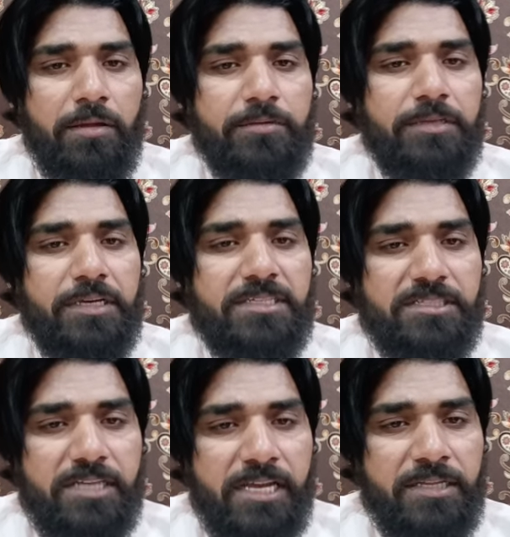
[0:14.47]
The
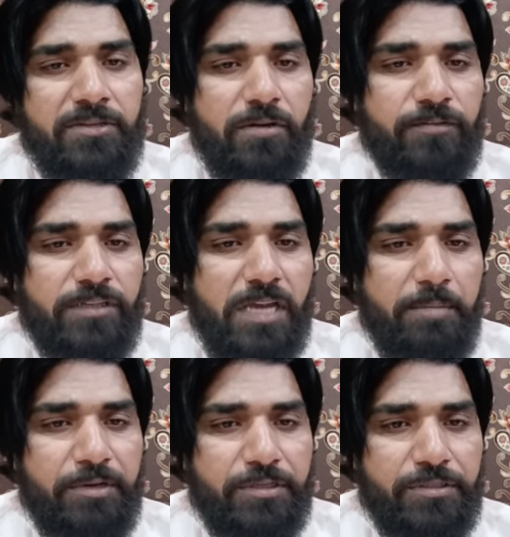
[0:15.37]
extent of the
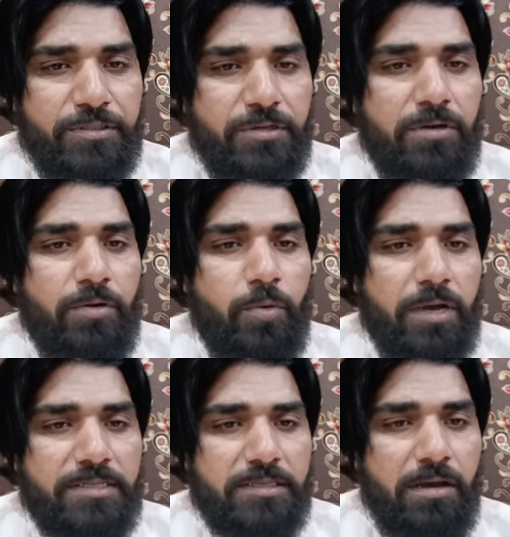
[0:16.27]
damage
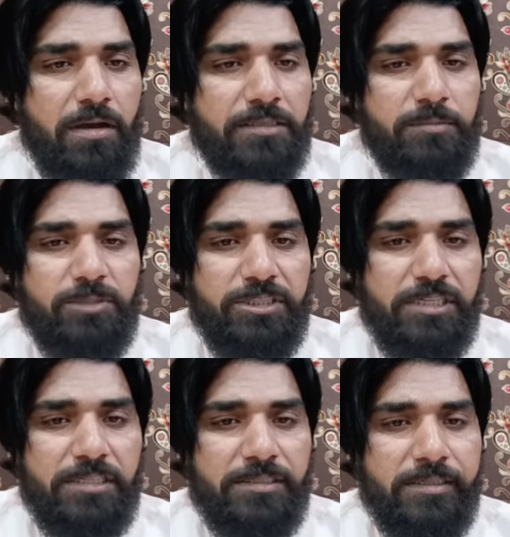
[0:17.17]
was not
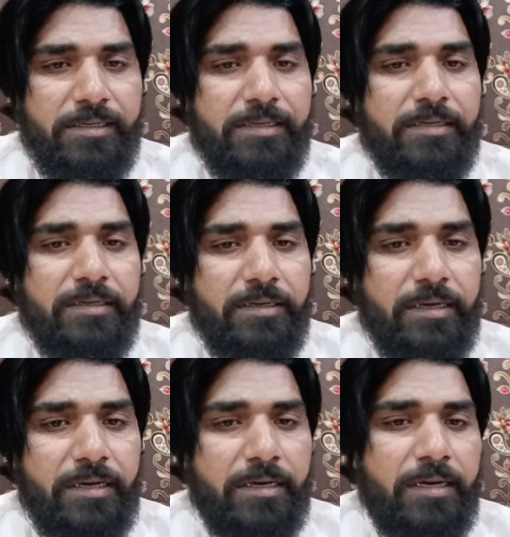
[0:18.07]
immediately
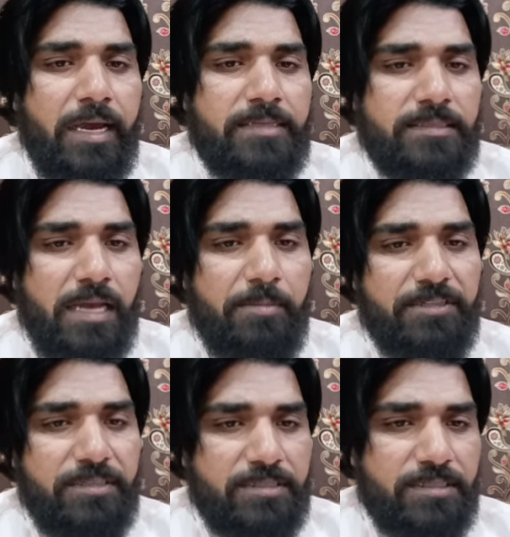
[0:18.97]
clear as
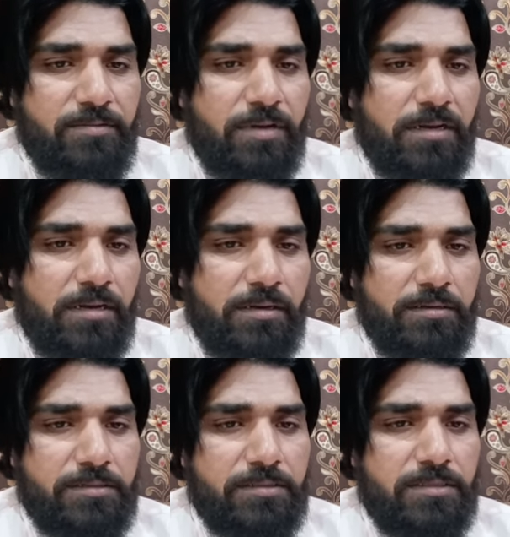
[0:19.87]
emergency
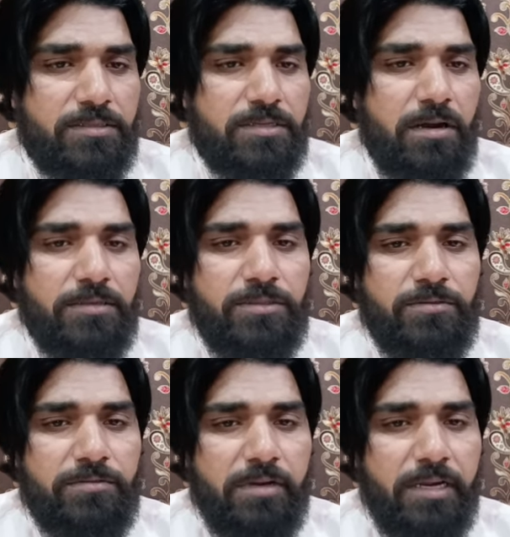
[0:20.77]
workers sought to
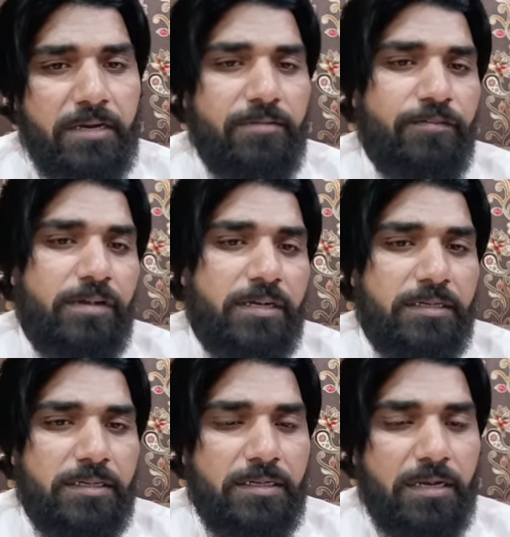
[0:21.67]
drain
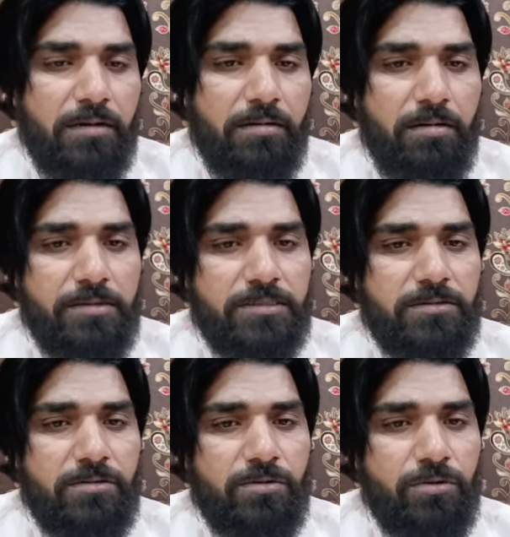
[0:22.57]
flooded across
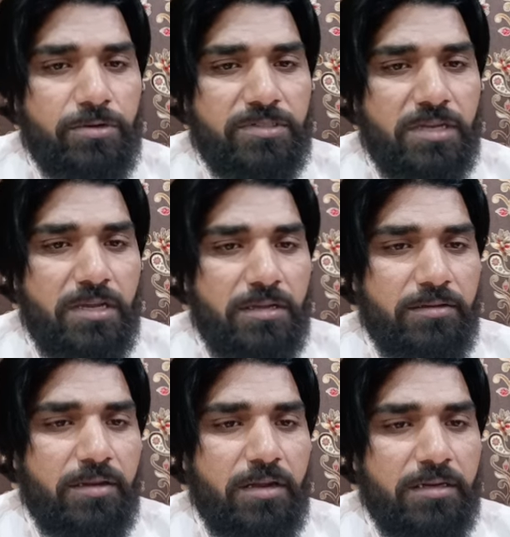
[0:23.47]
roads
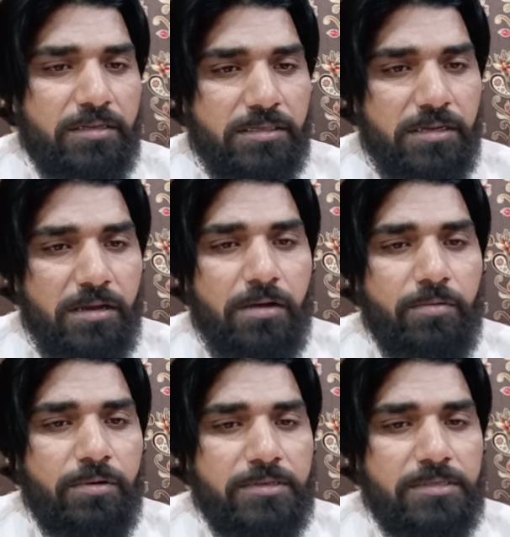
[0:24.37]
the country
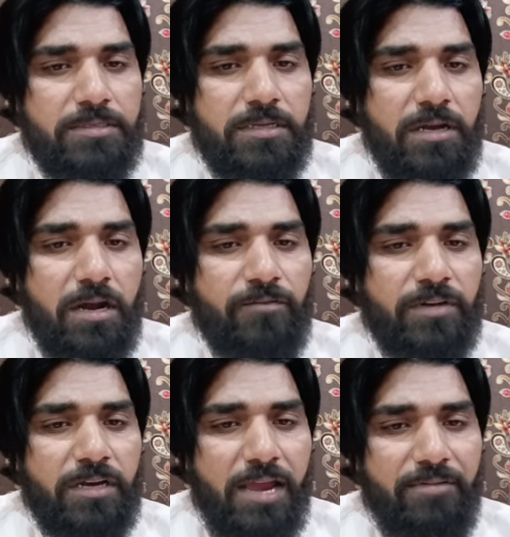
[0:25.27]
hours
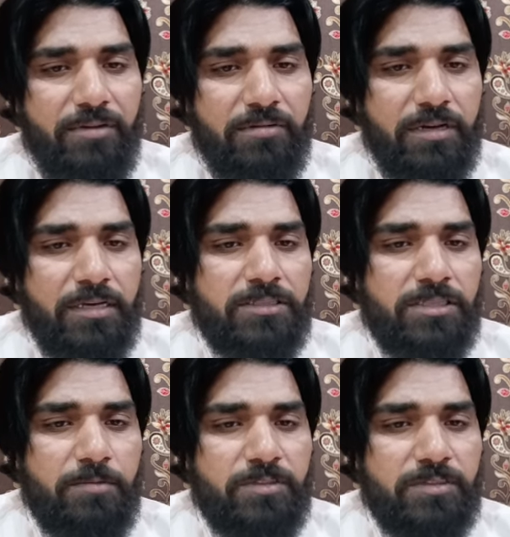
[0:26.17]
after heavy rain
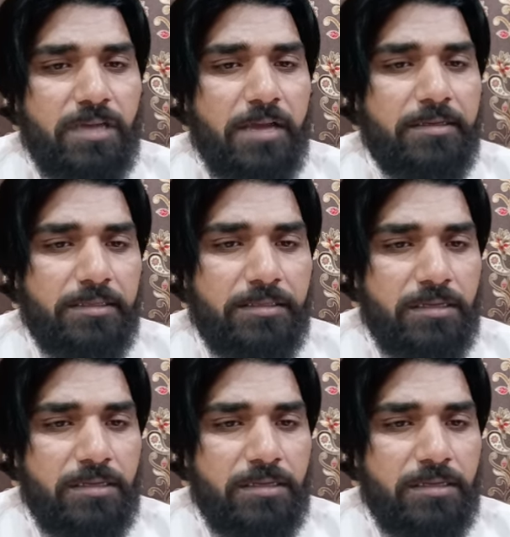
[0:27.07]
subsided